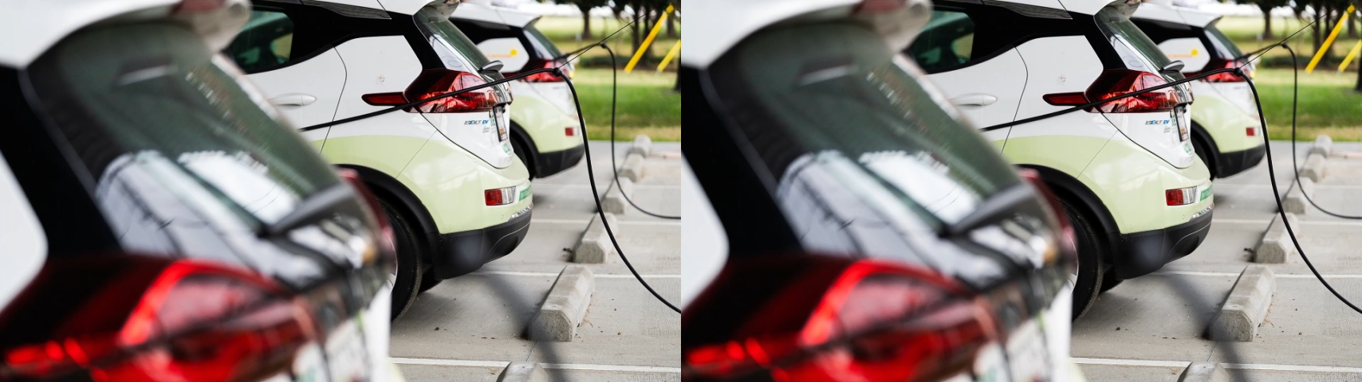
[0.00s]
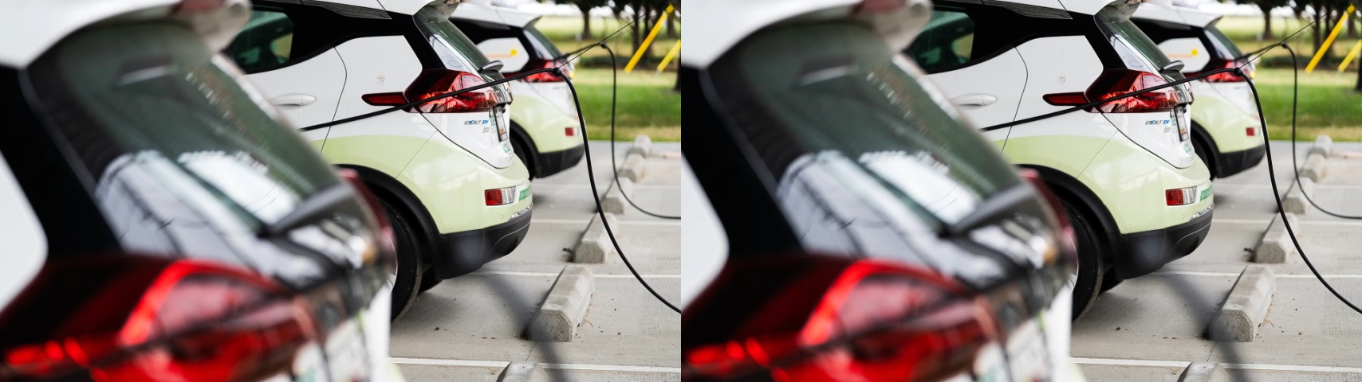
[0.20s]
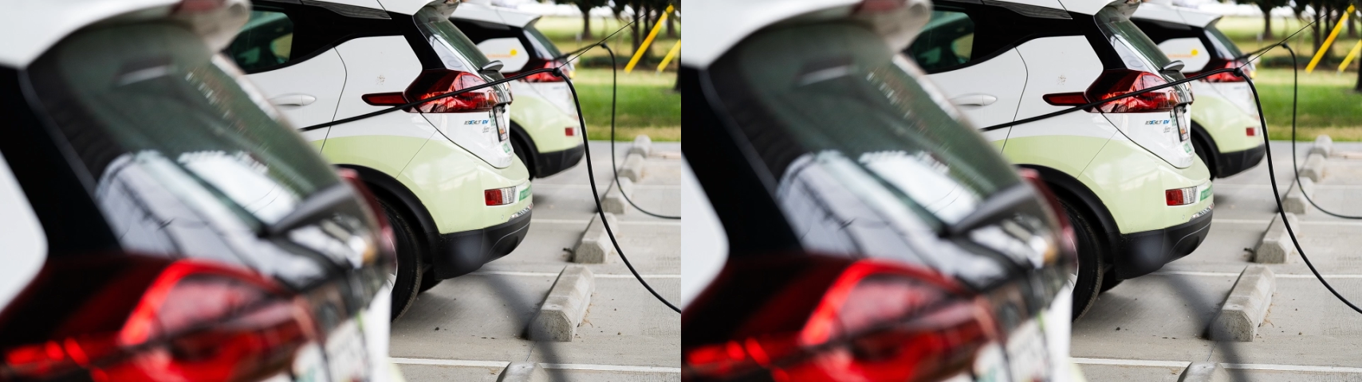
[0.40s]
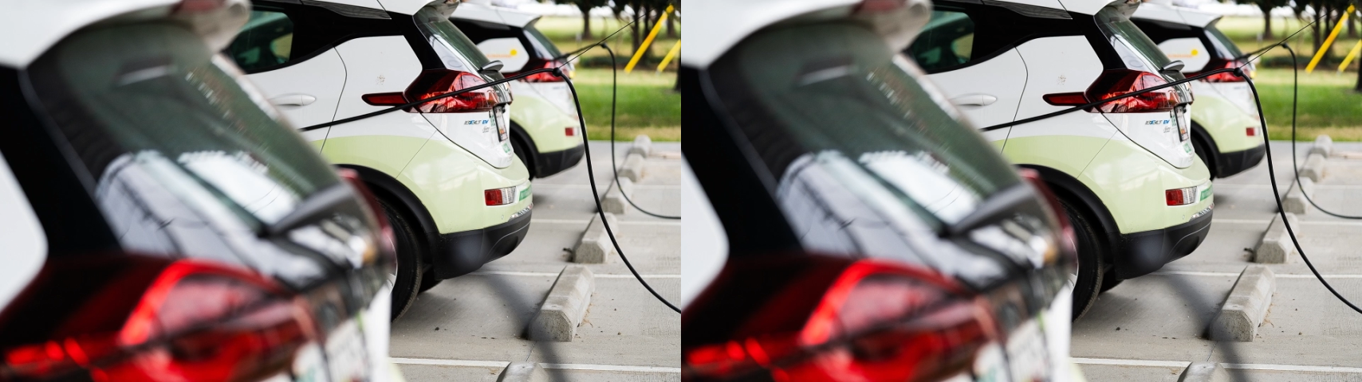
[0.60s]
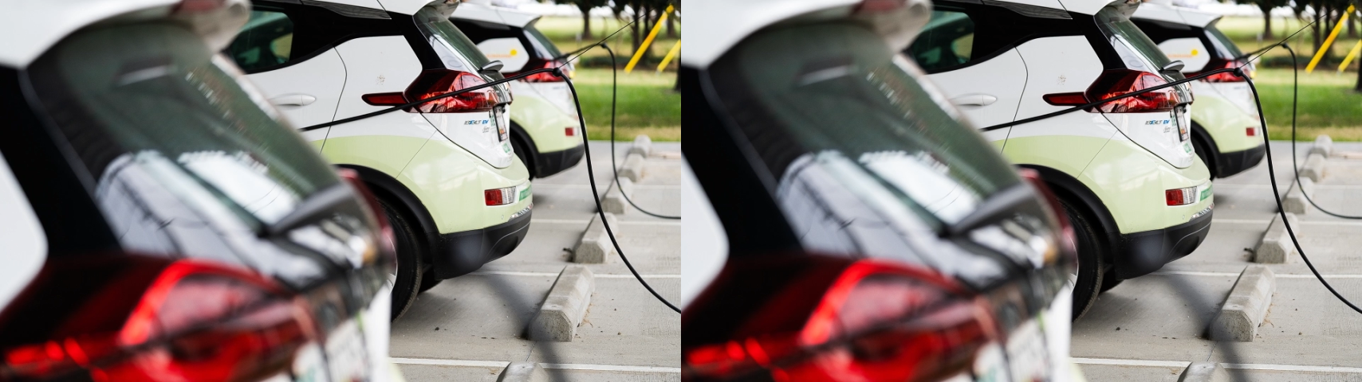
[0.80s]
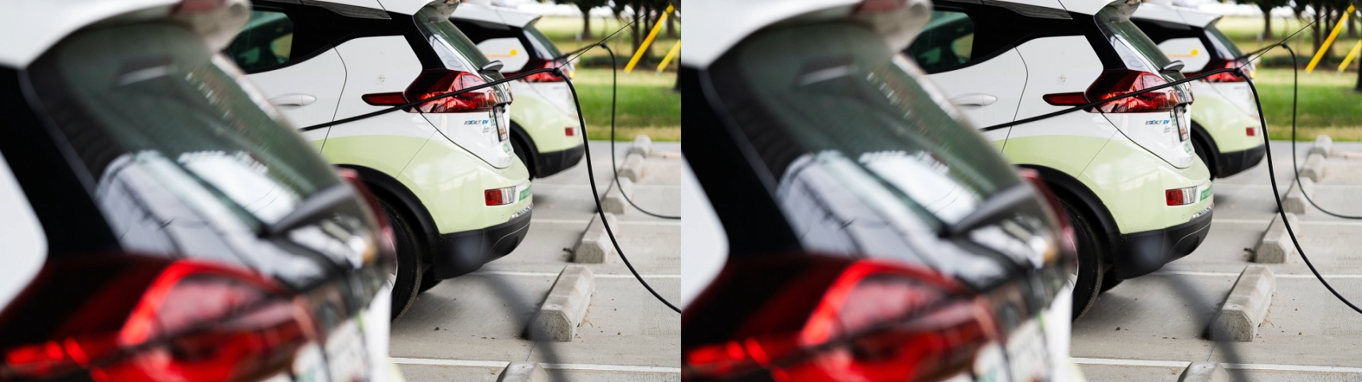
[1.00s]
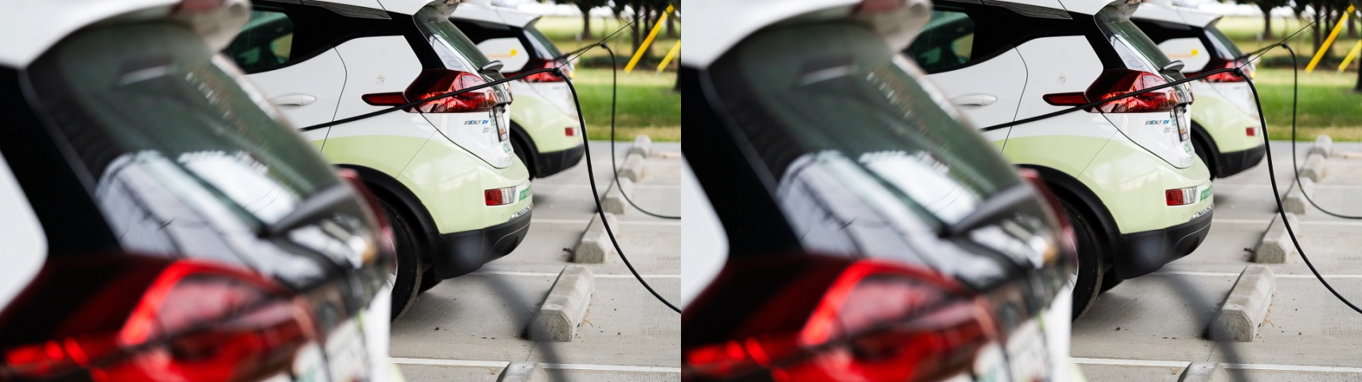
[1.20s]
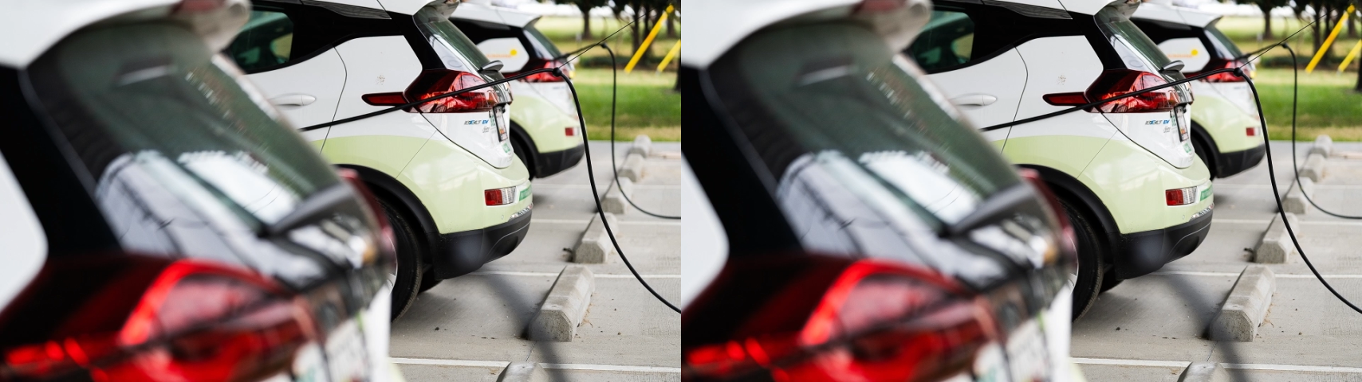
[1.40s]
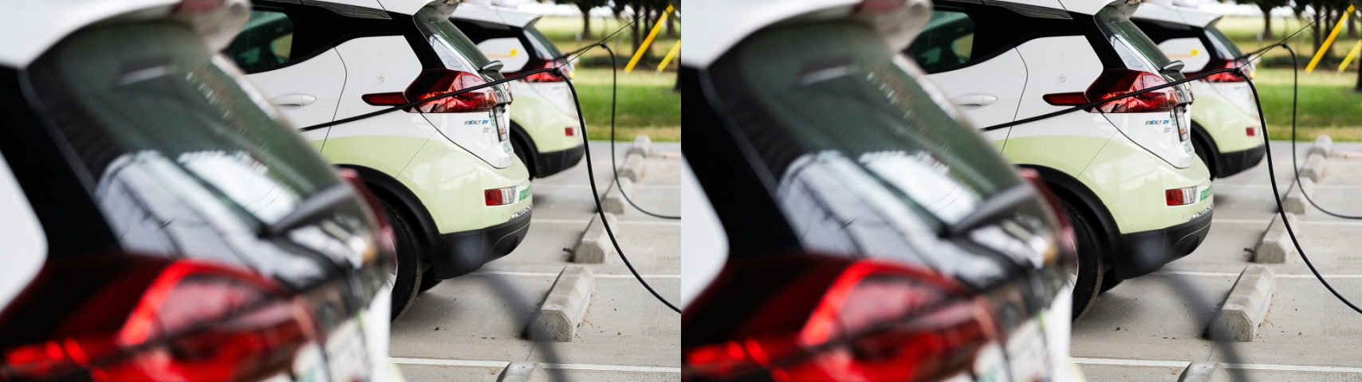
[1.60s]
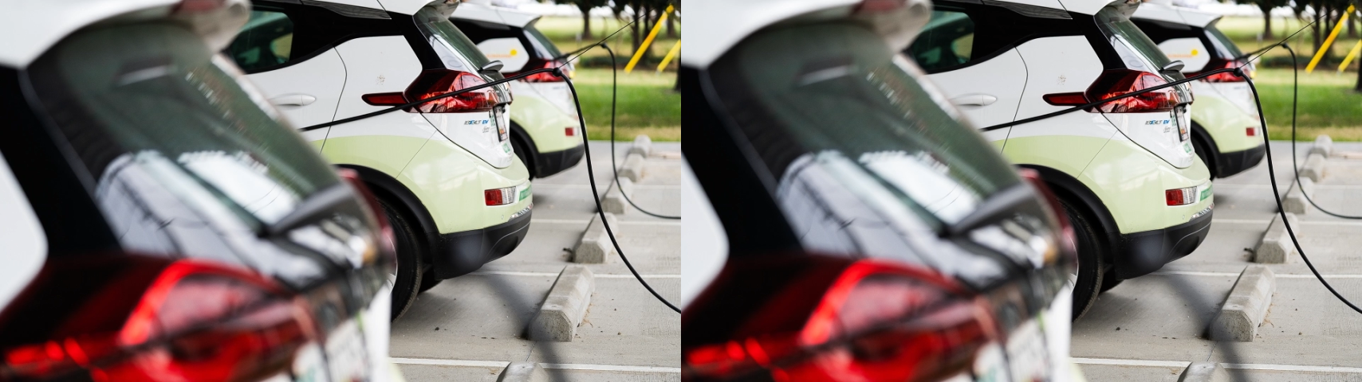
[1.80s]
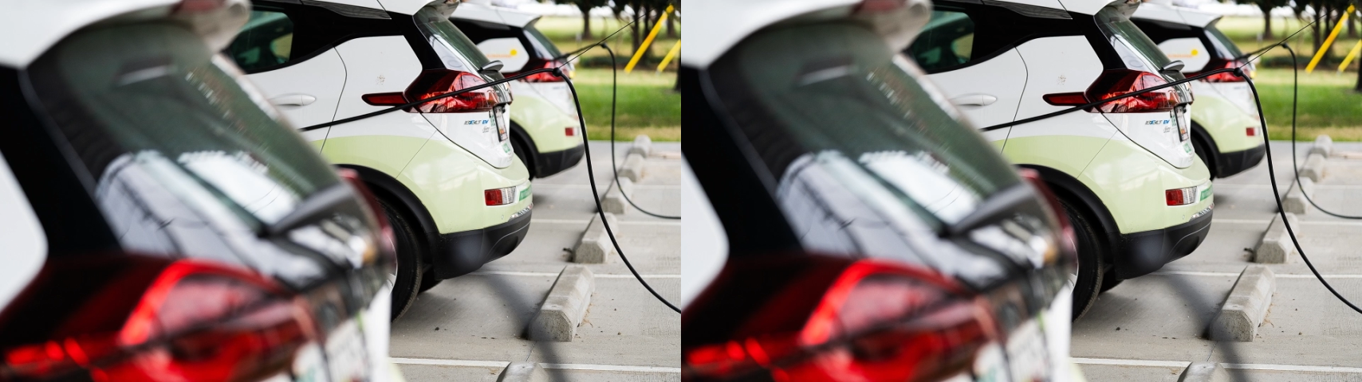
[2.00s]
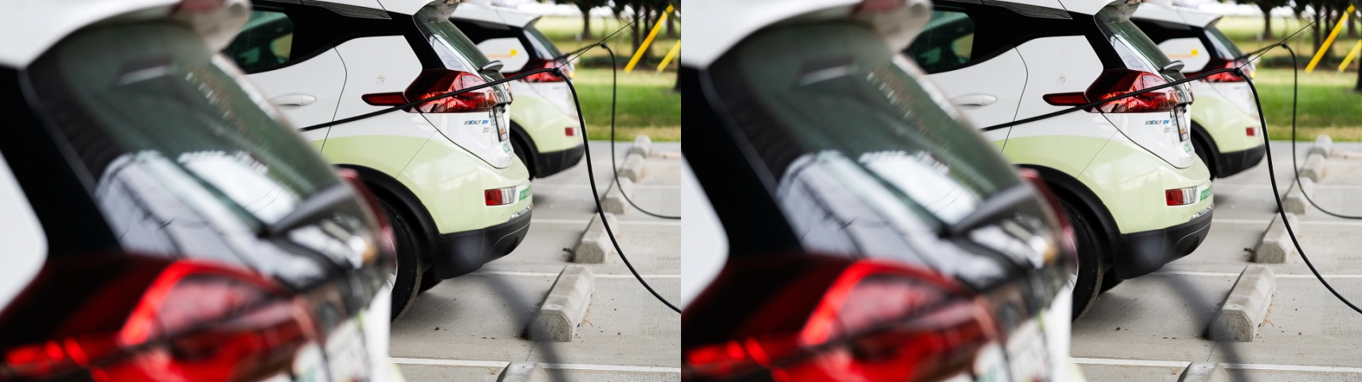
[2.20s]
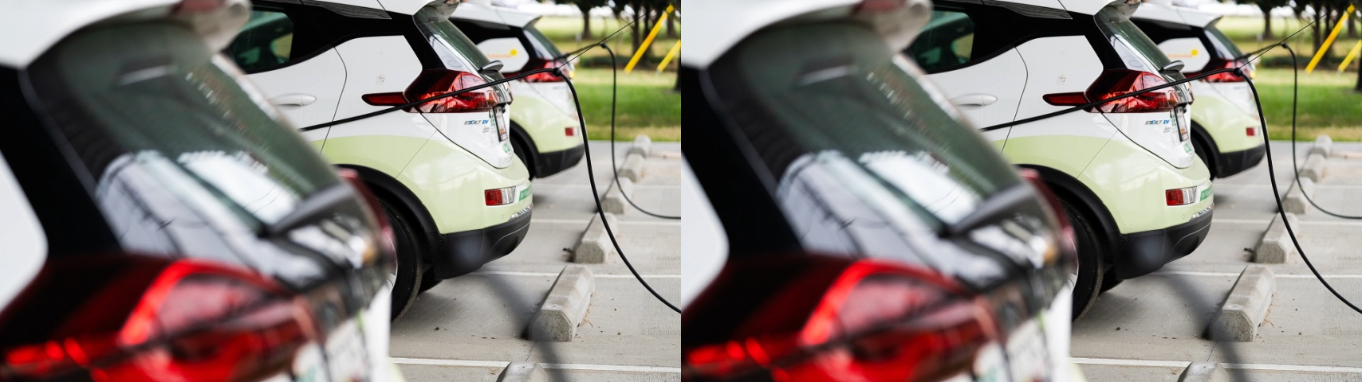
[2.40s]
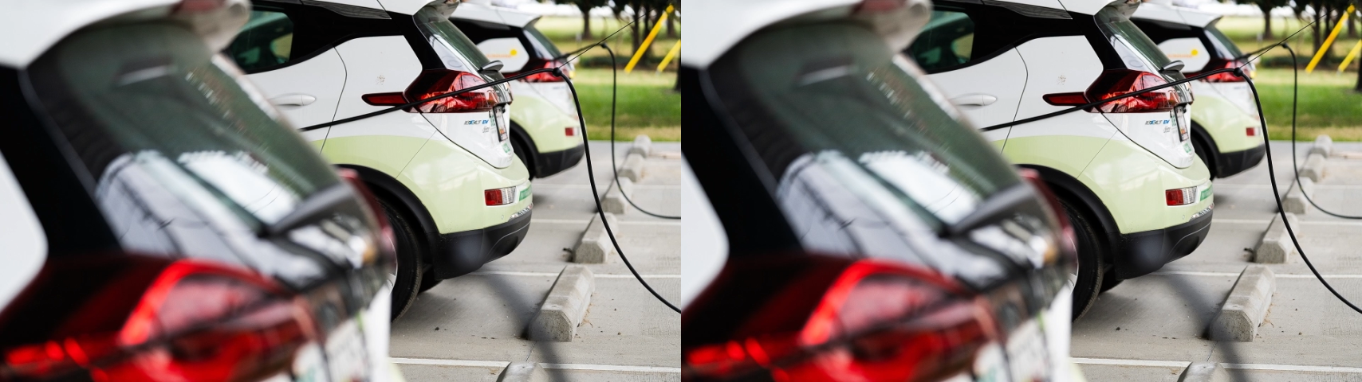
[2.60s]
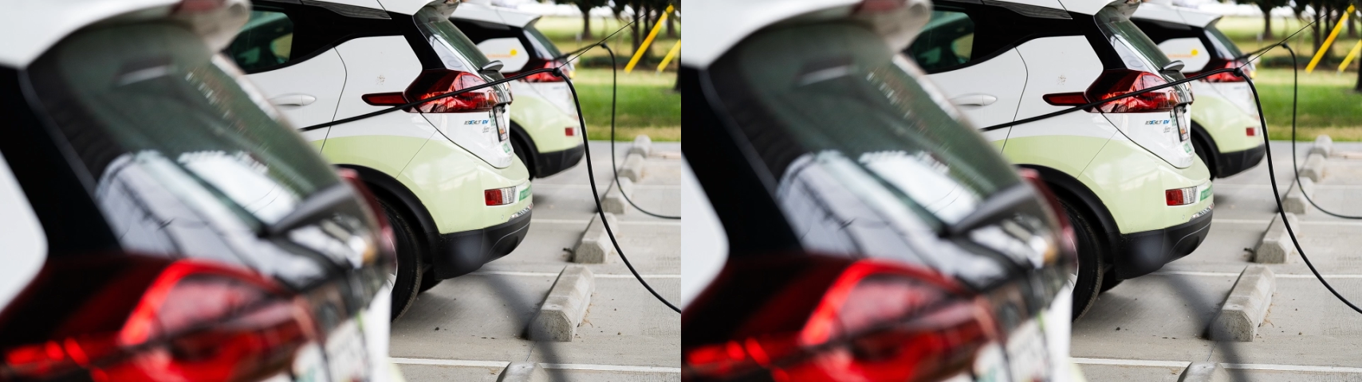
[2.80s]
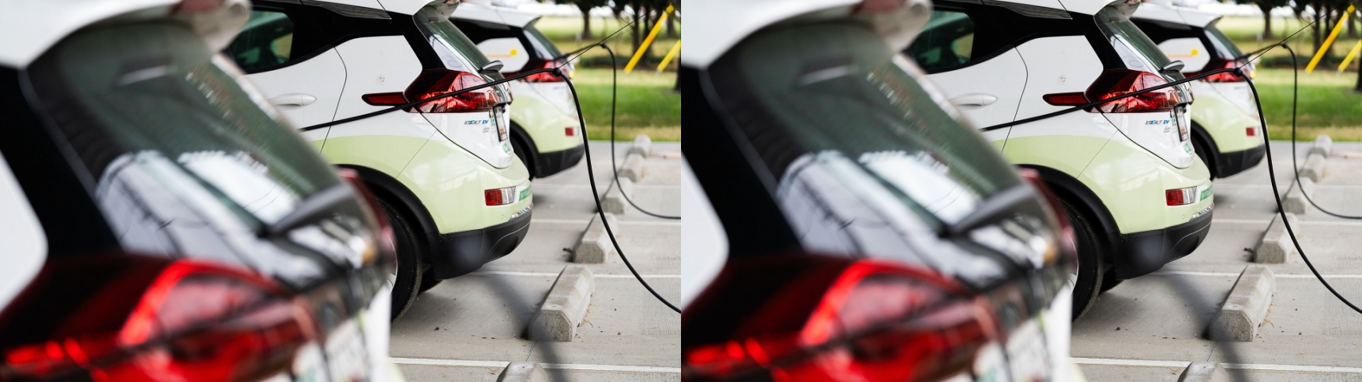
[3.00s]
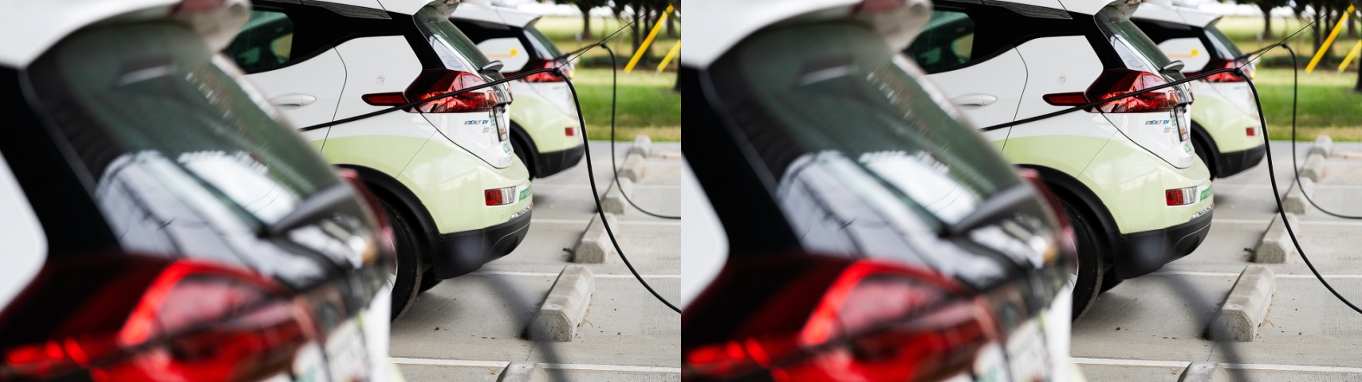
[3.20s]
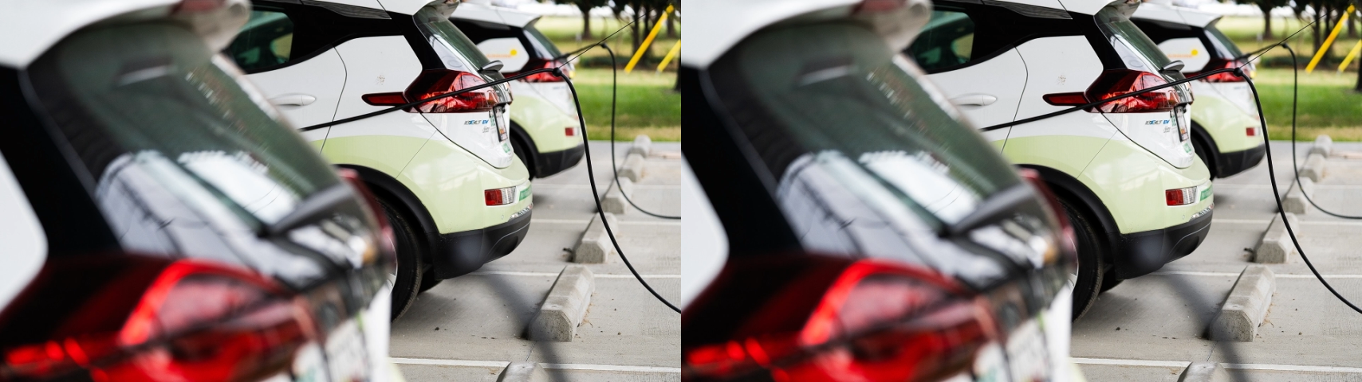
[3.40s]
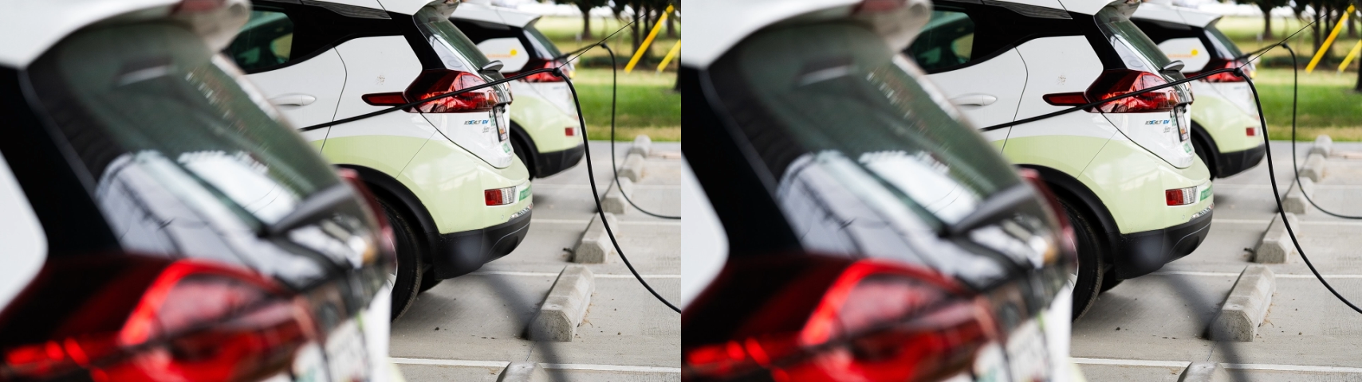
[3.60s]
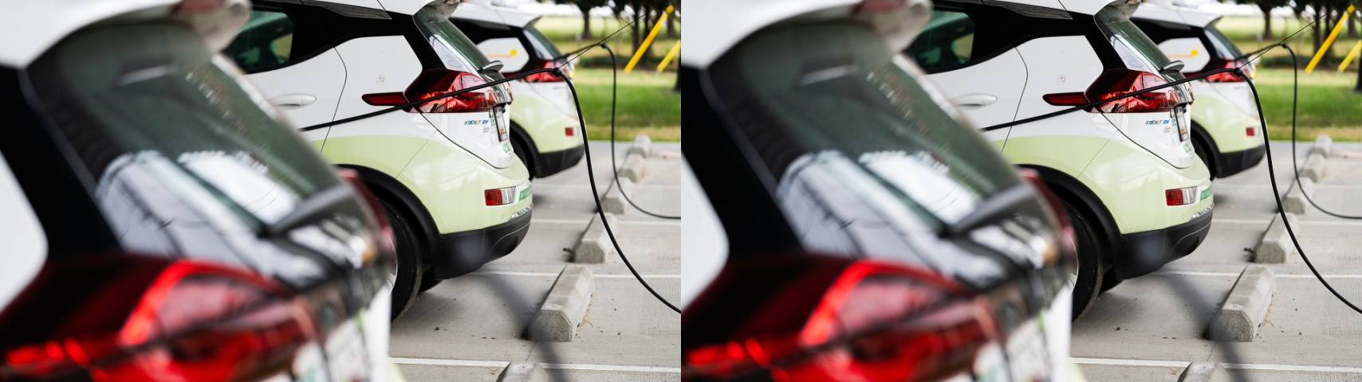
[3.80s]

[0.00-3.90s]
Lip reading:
No face is visible, so there are no lips to read.